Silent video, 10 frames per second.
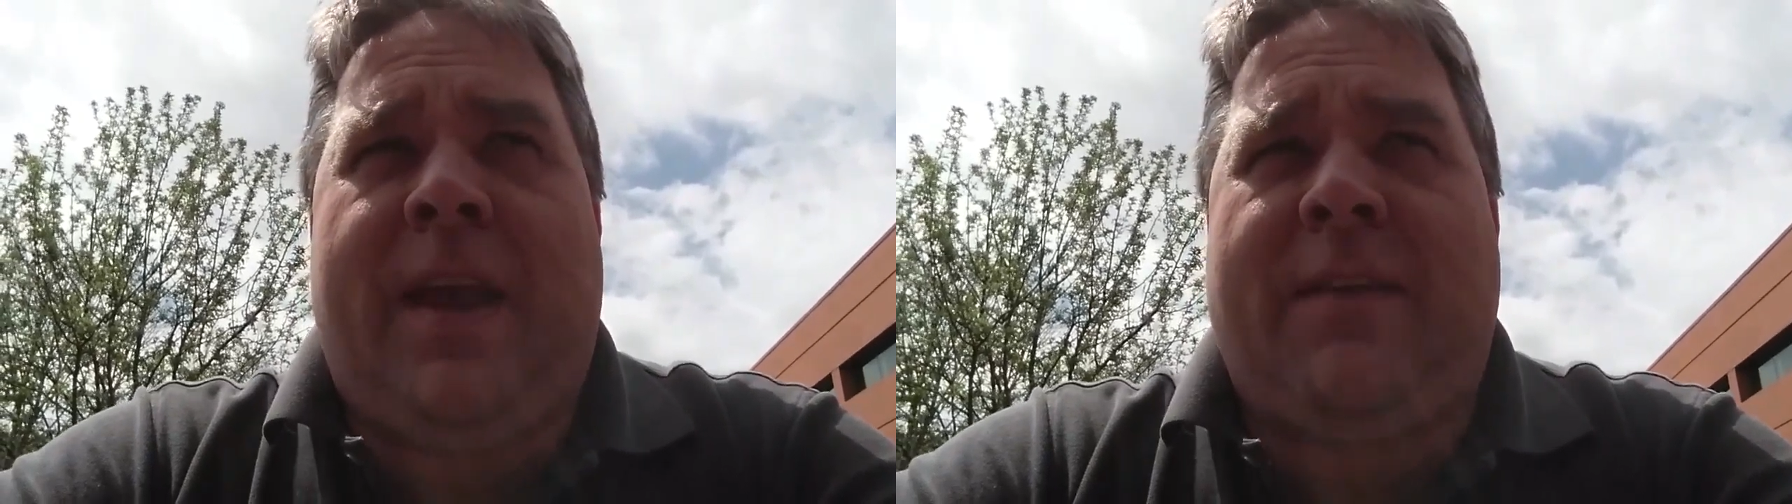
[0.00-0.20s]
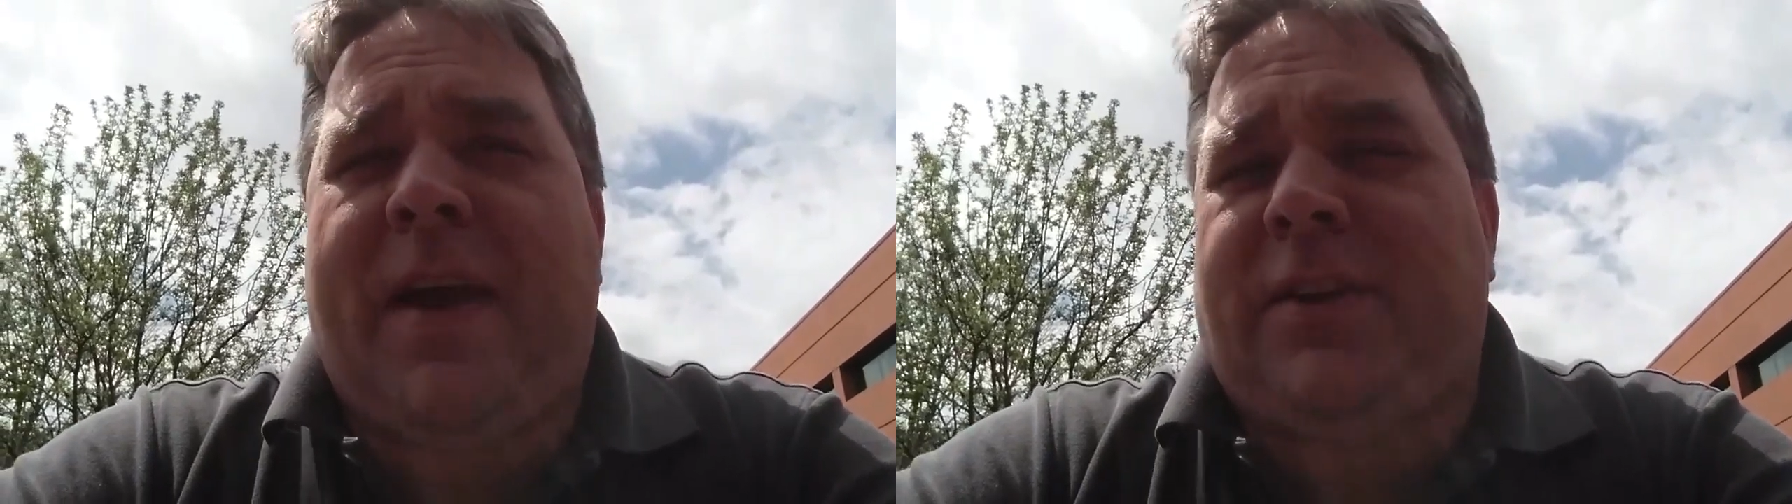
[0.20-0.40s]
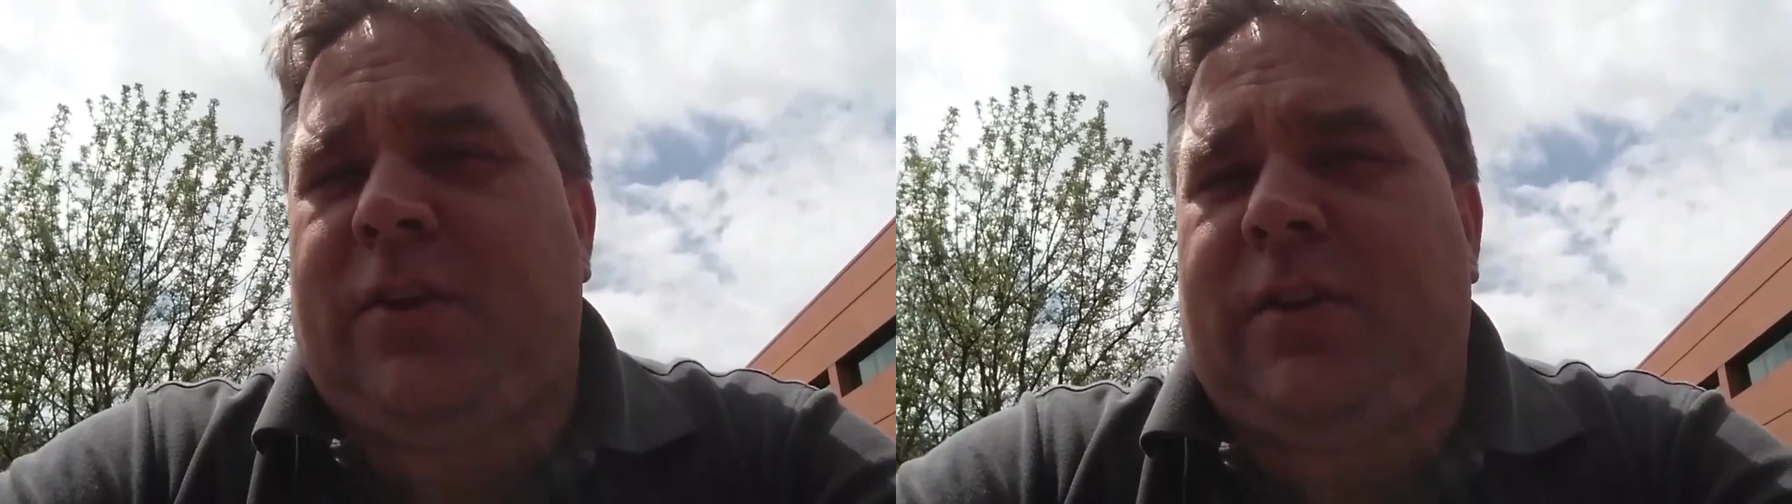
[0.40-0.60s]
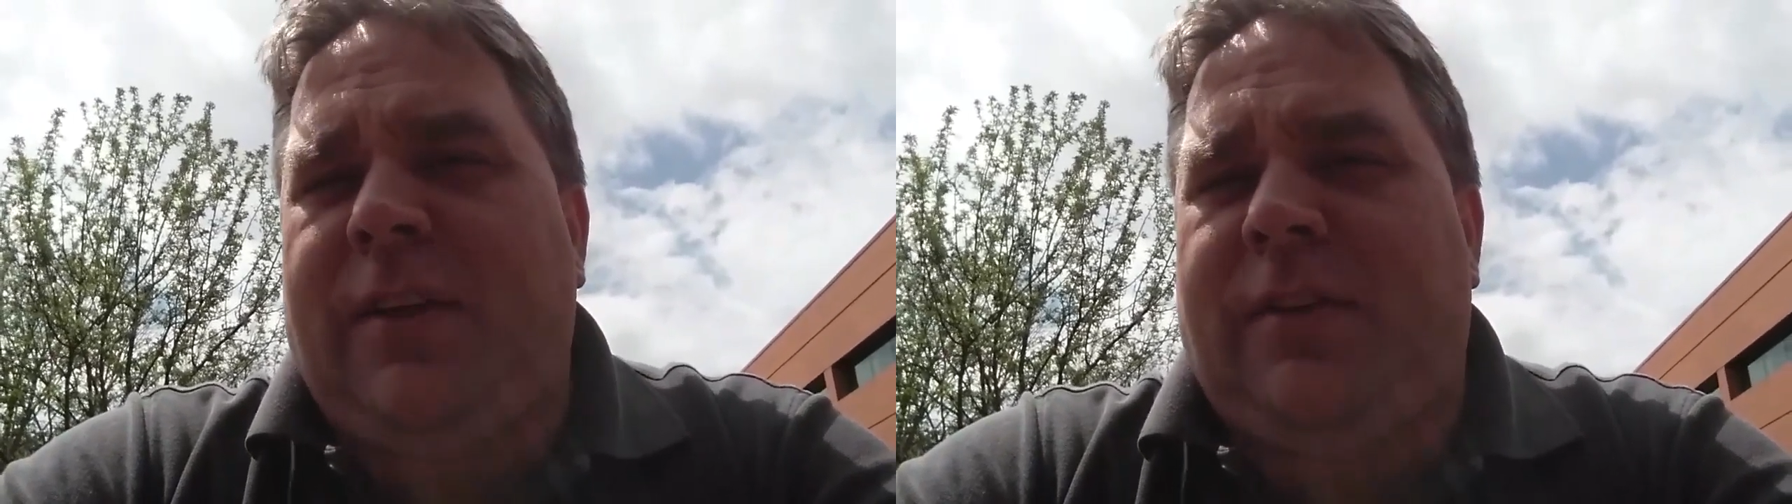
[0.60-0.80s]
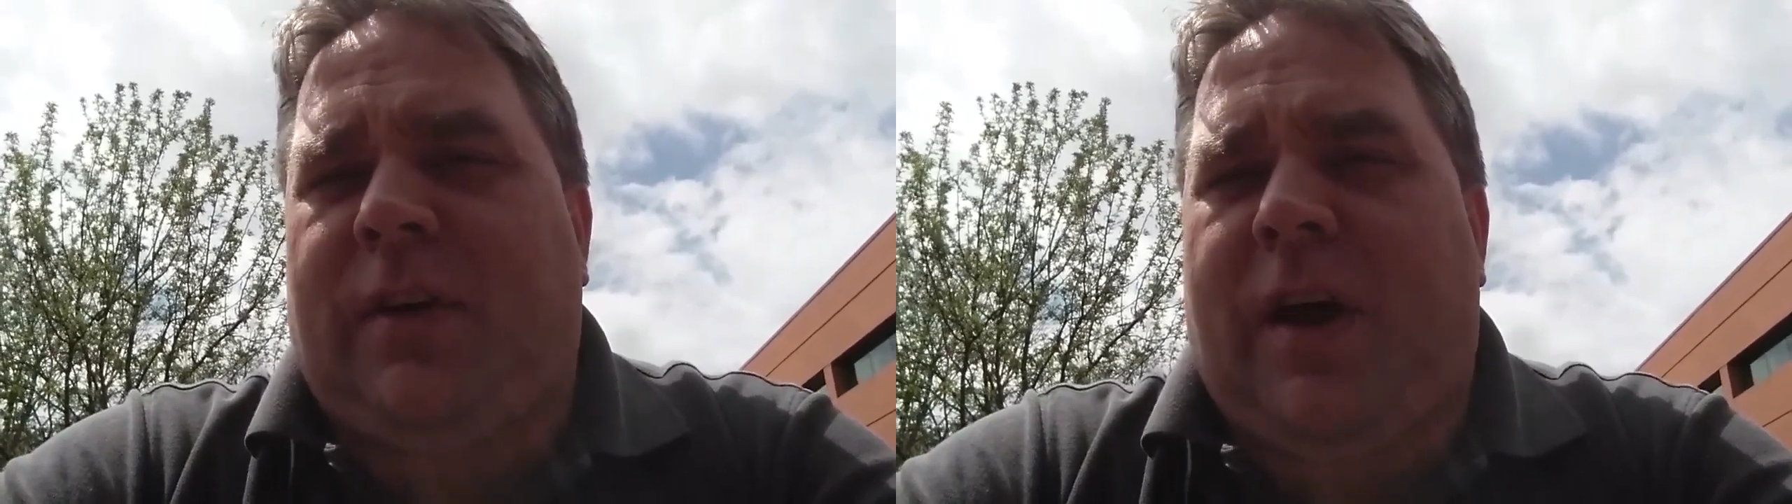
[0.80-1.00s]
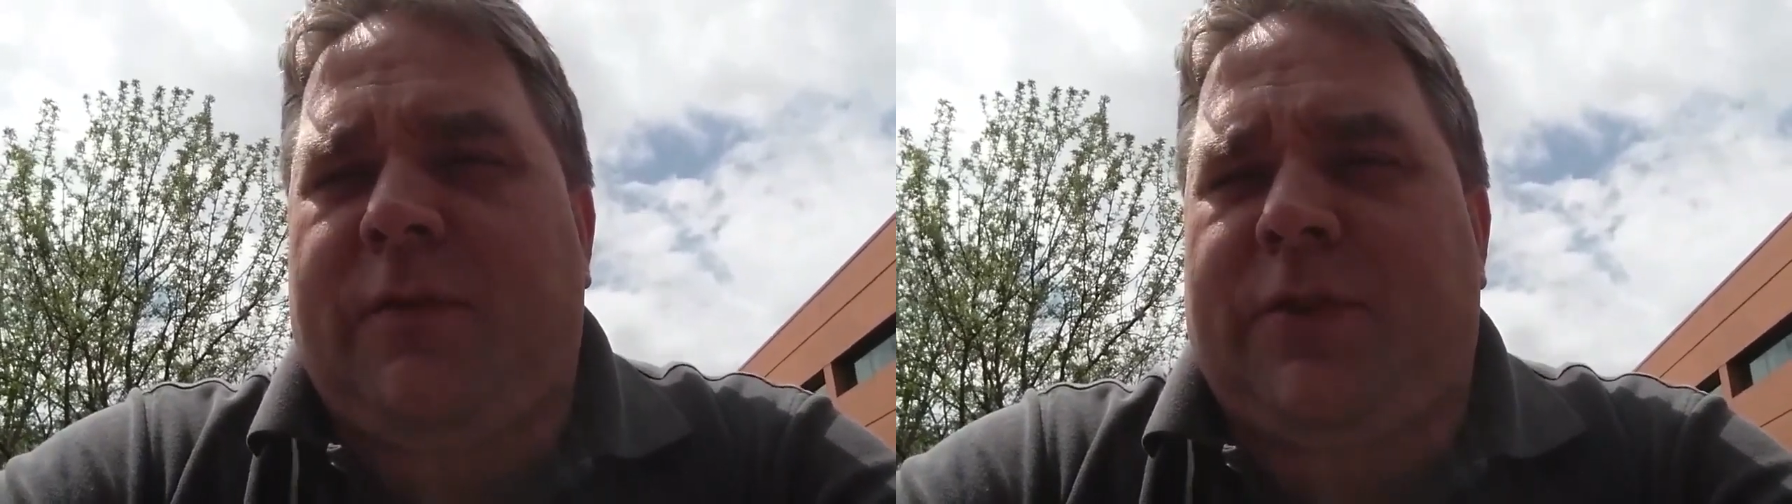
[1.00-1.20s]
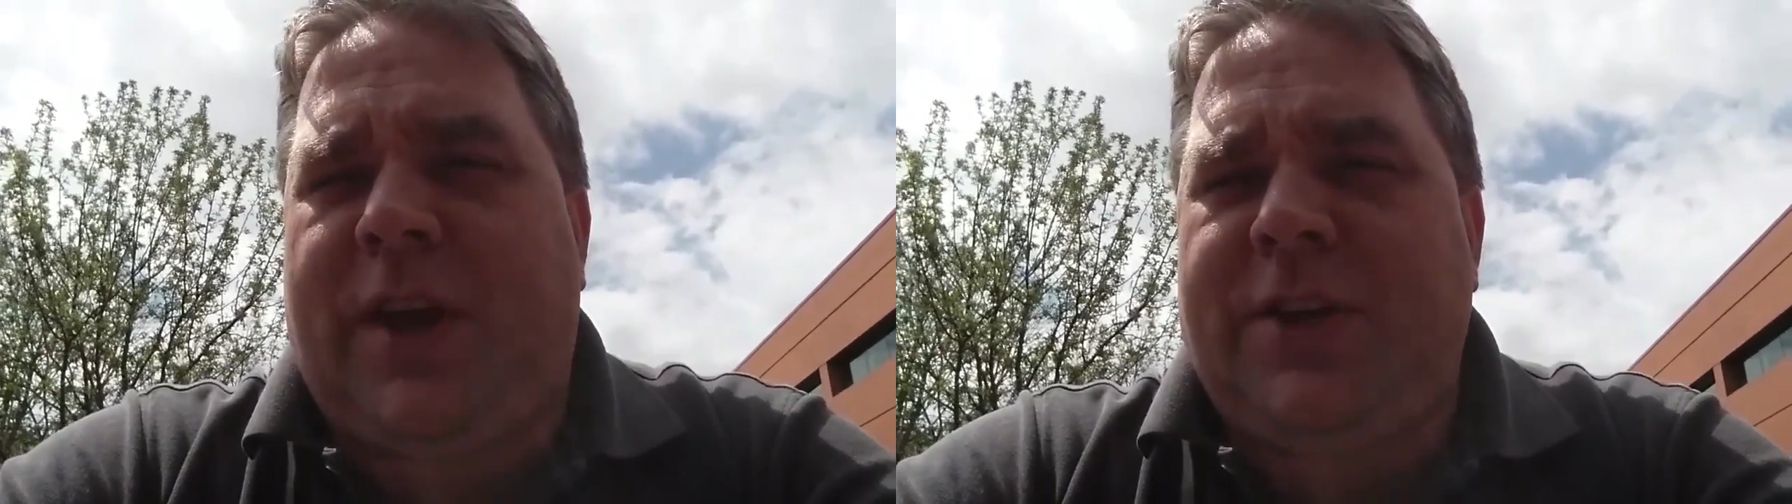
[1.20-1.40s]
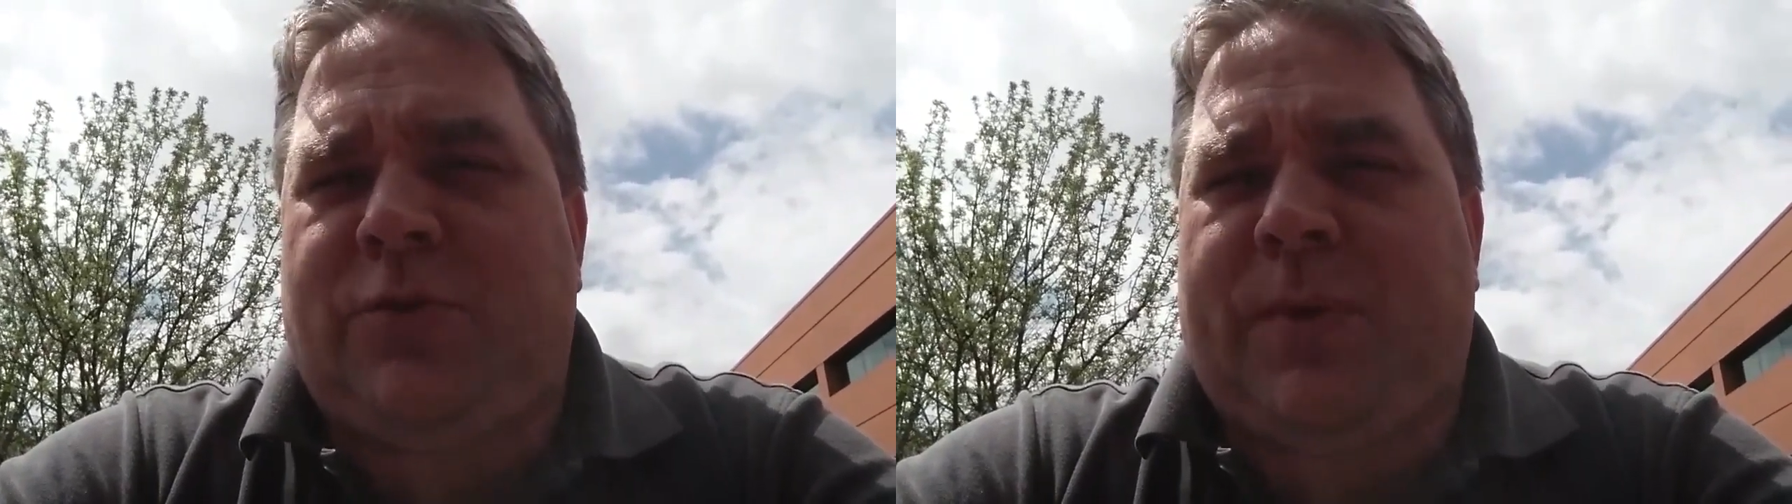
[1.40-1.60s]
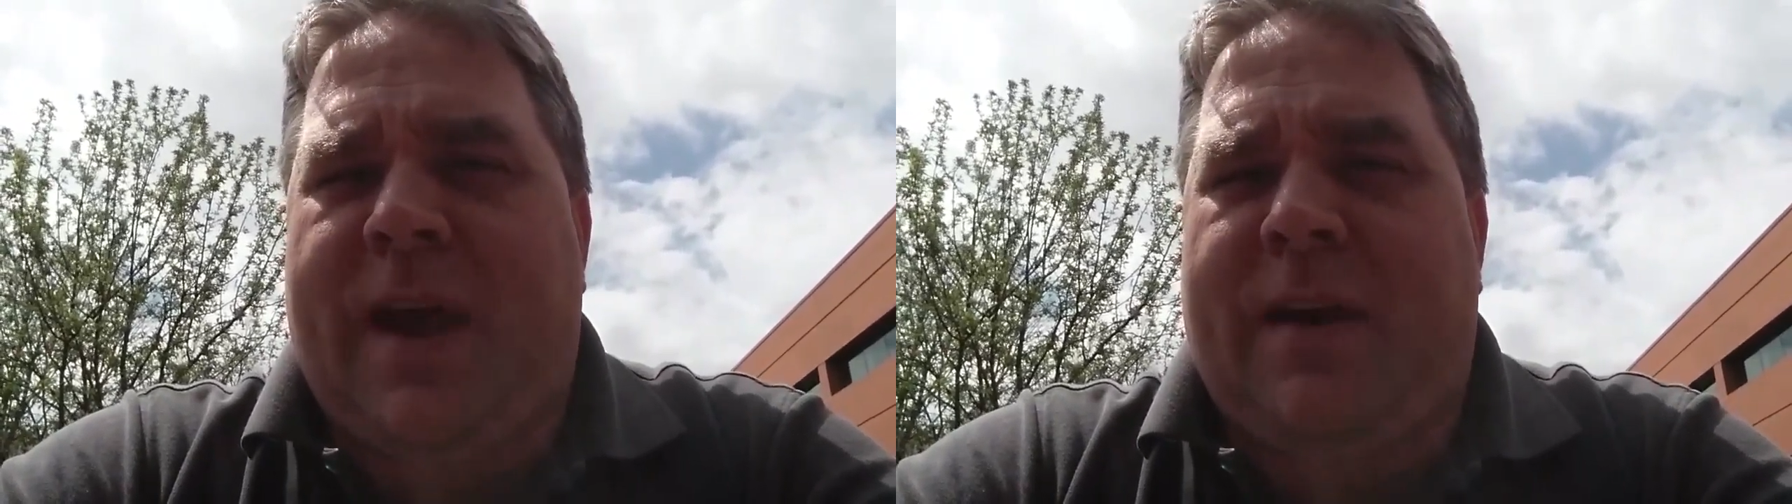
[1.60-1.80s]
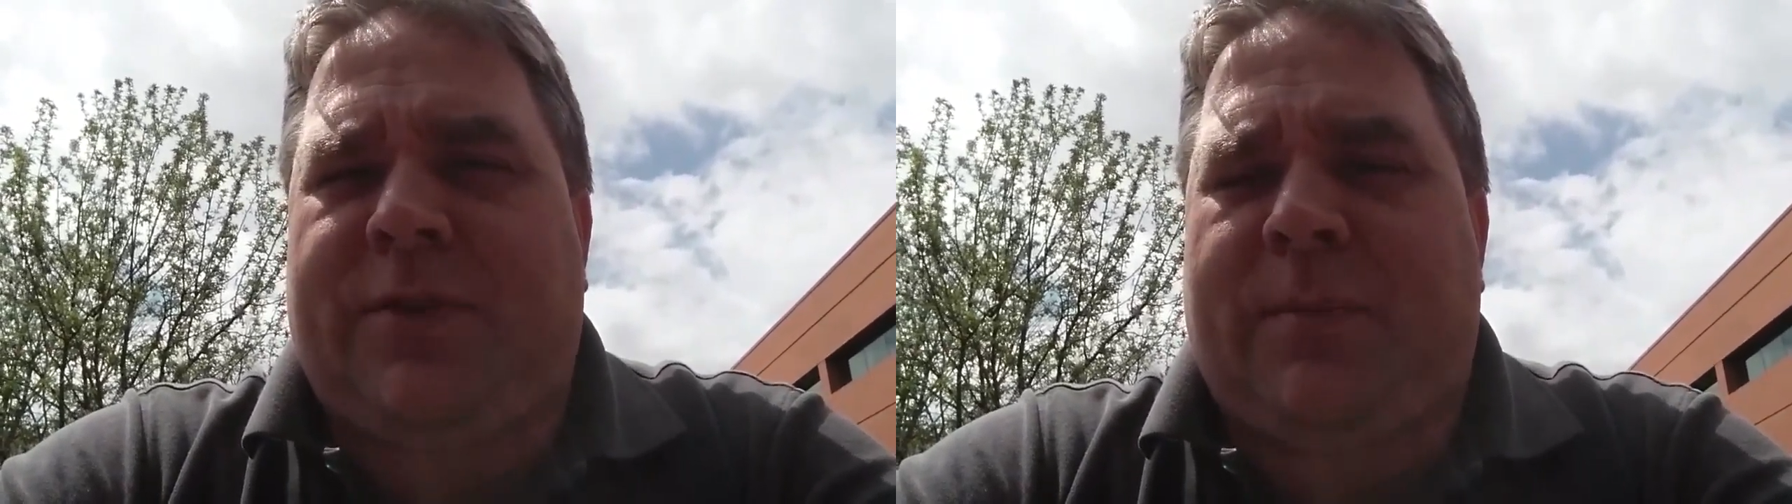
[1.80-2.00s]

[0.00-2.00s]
In fact, there's lots of conversations we have